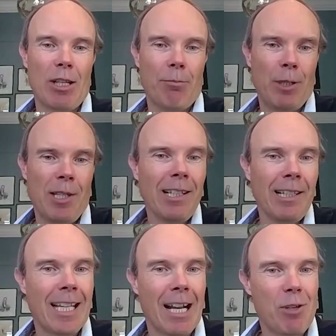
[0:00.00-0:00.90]
particularly
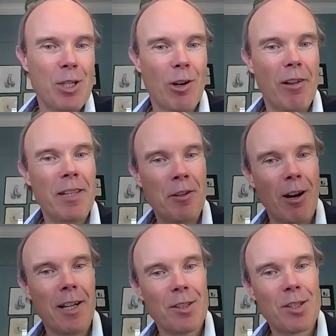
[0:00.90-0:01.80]
in countries like the
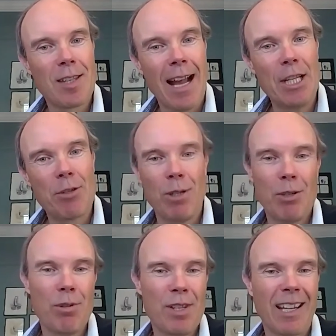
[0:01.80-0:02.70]
United States, which
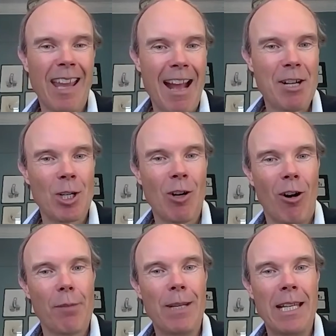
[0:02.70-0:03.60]
was a cash
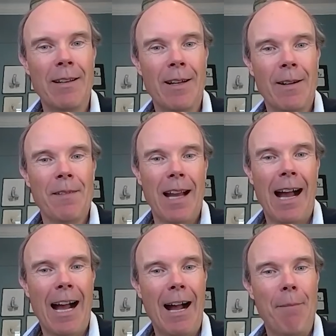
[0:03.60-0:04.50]
economy,
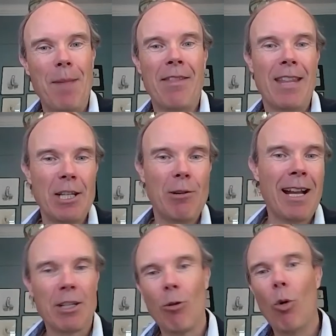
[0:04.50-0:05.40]
and then you
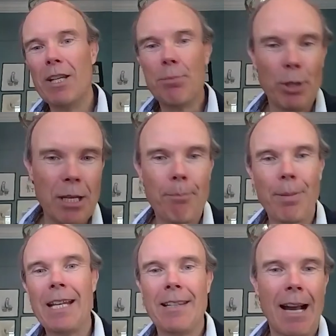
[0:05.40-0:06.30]
had to always put your
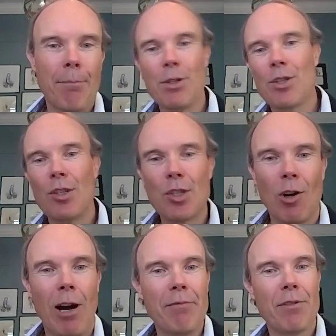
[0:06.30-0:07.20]
PIN numbers and
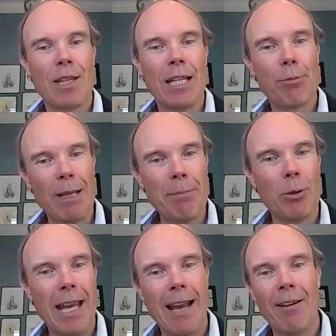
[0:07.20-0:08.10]
sign for things. People
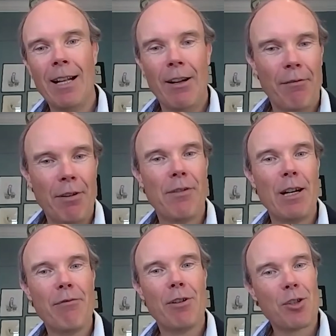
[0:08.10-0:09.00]
now, for the
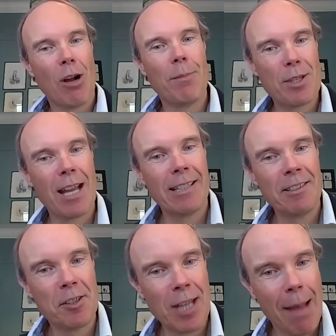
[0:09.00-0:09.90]
very first time, are starting
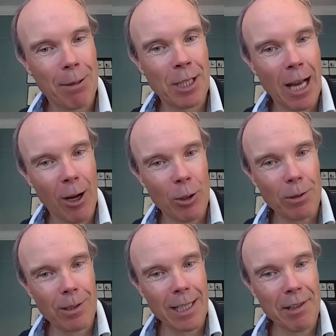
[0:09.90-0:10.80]
to tap and go
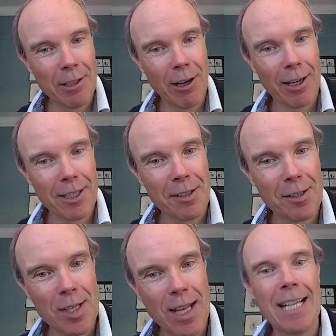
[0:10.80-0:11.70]
in the United
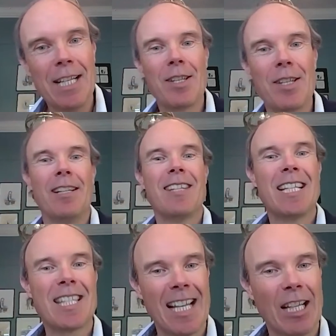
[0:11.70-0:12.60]
States, and it's
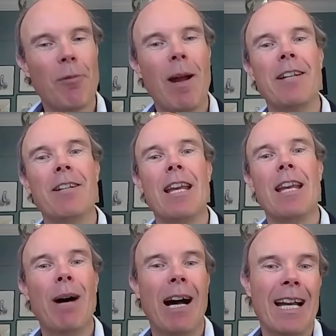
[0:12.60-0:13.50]
accelerated their
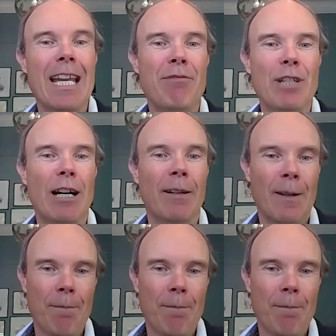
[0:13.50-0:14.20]
behaviour